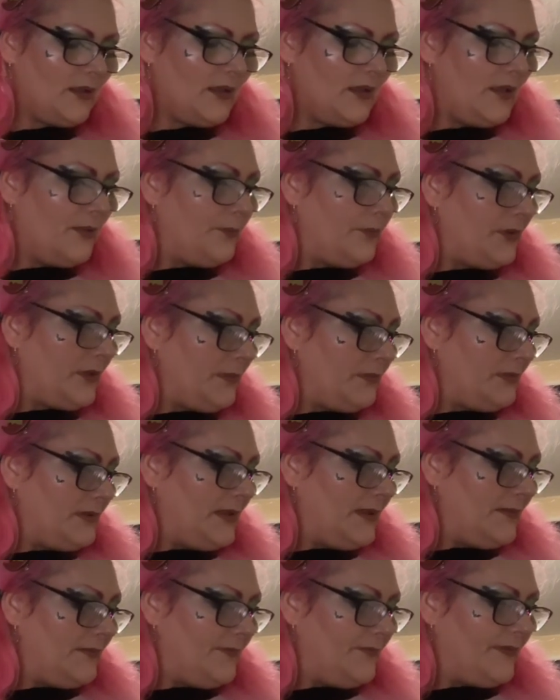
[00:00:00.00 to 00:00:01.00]
a
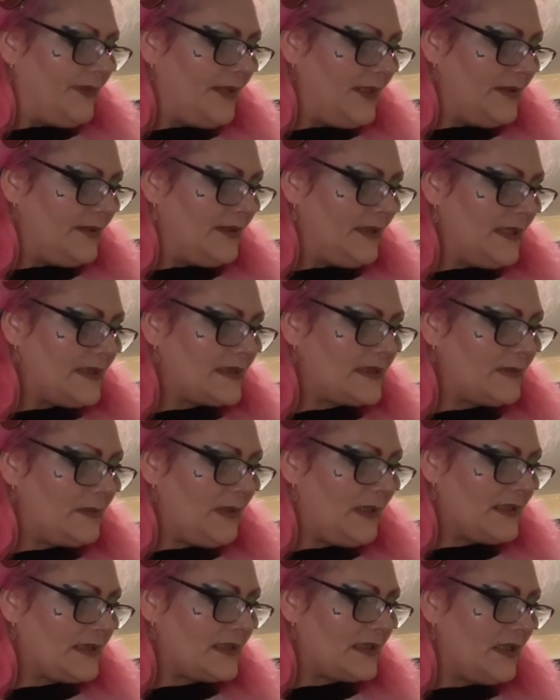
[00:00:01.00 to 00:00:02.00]
problem, then that's the
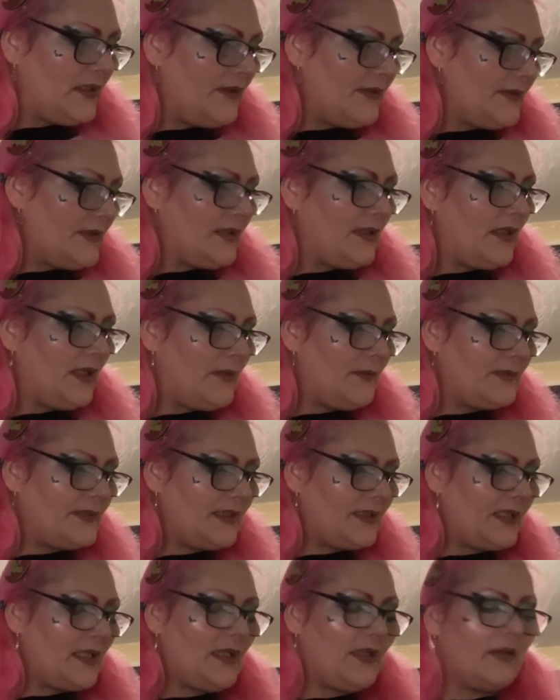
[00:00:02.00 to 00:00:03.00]
way to go. And I like with the
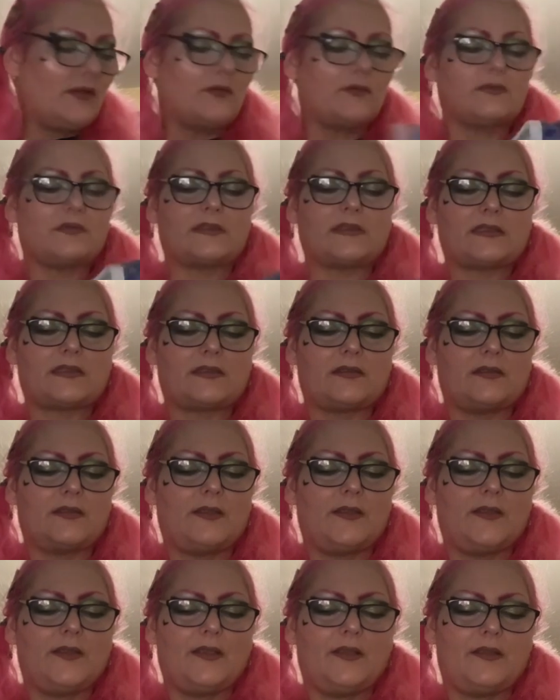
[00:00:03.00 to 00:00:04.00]
girls,
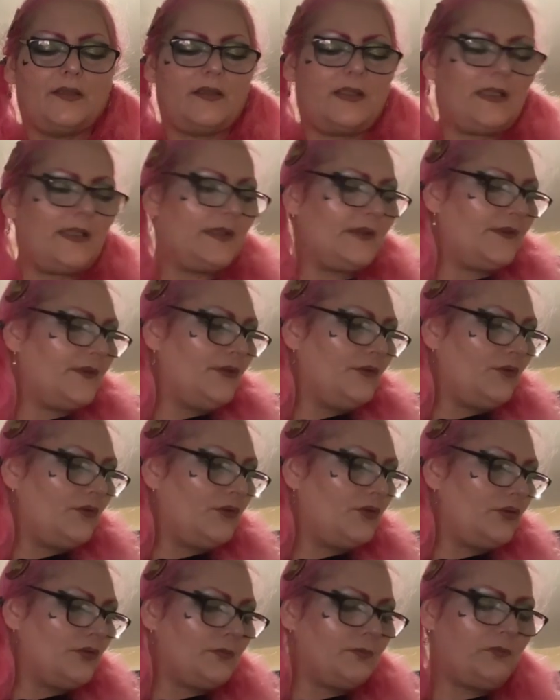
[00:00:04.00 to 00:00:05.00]
like, you
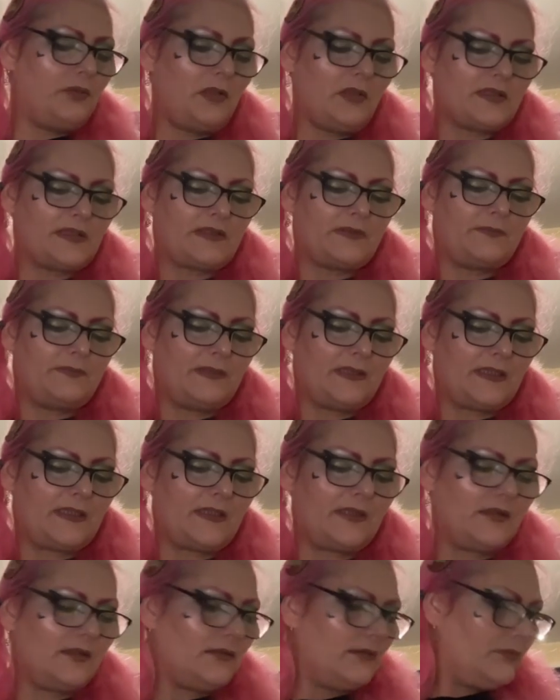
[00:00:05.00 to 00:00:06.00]
could
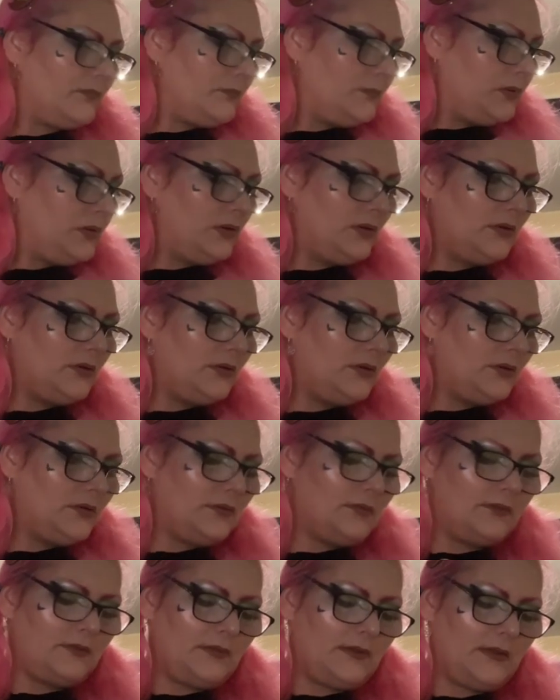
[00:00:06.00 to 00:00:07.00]
possibly put
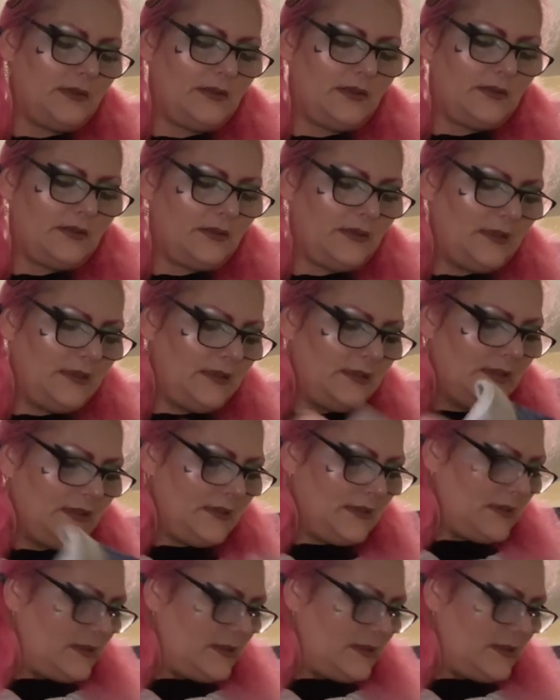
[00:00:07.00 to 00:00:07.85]
in